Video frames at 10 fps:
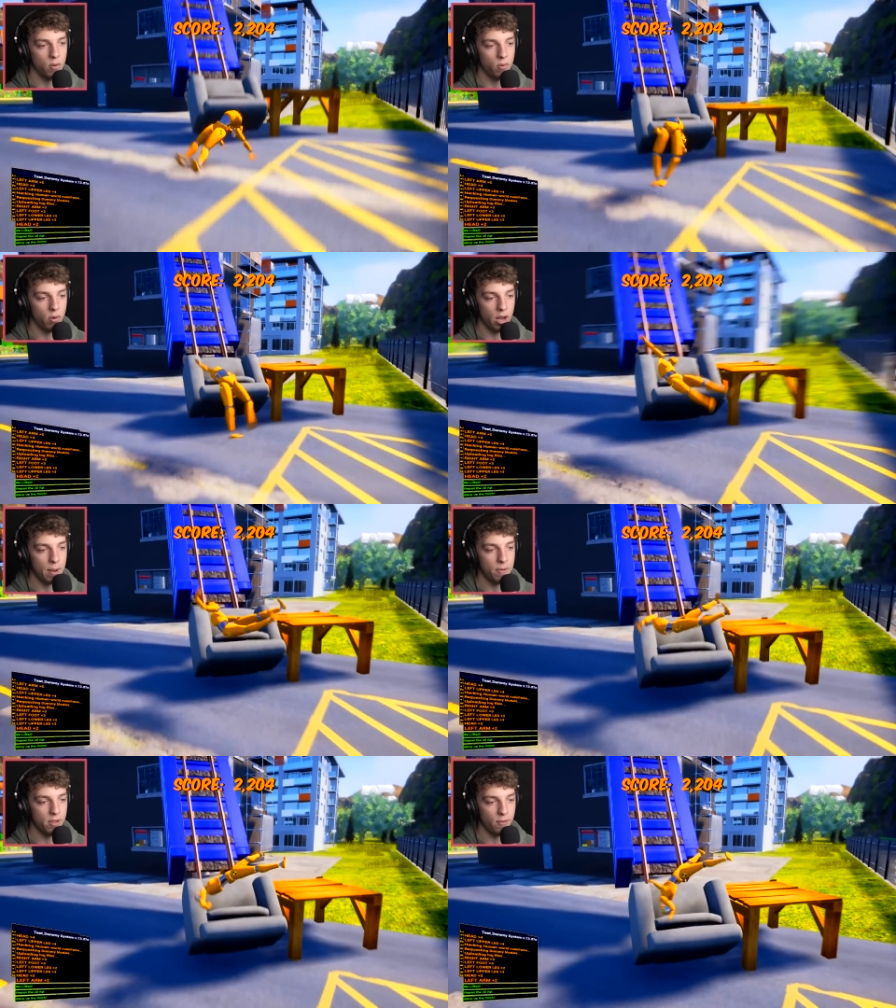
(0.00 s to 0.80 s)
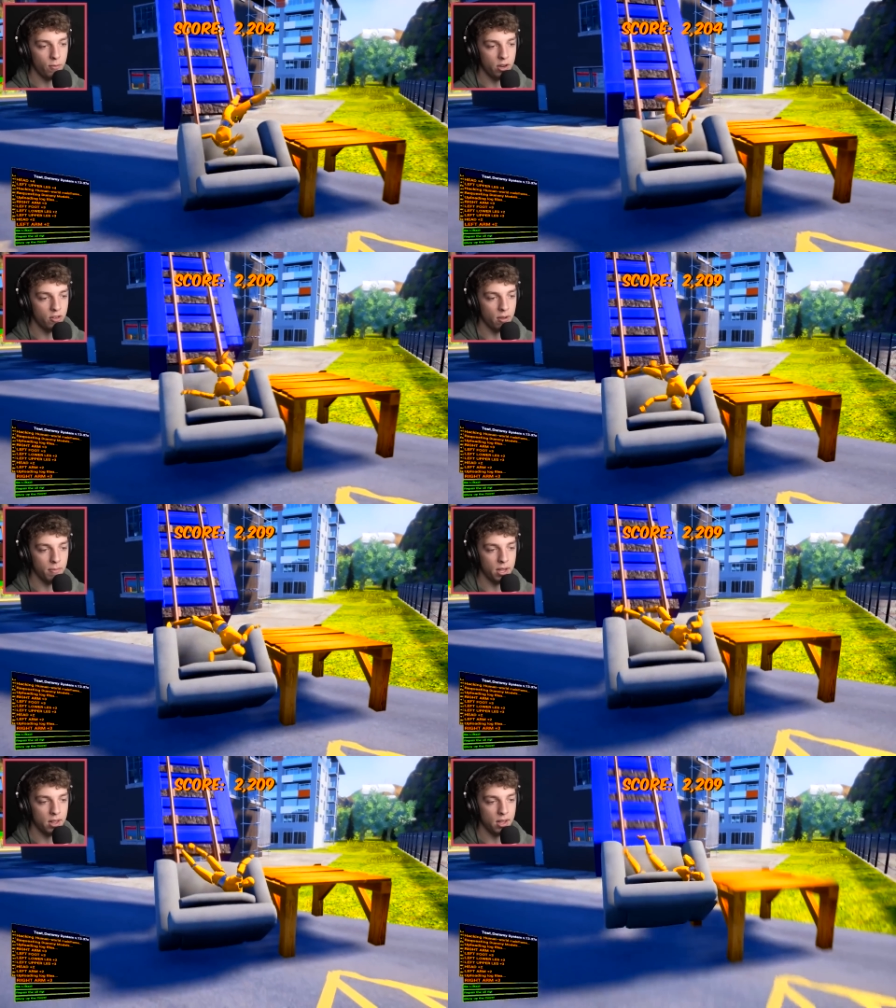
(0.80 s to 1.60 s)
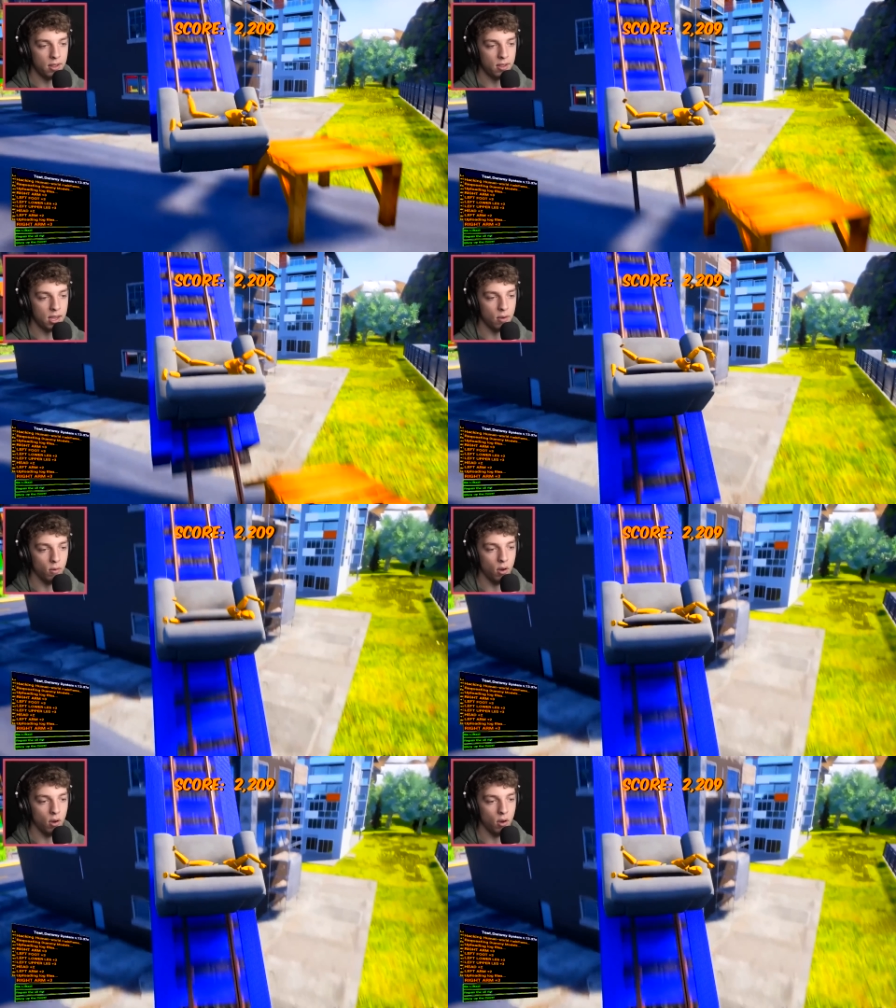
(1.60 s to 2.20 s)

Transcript: right, well, what happens if we jump in this seat?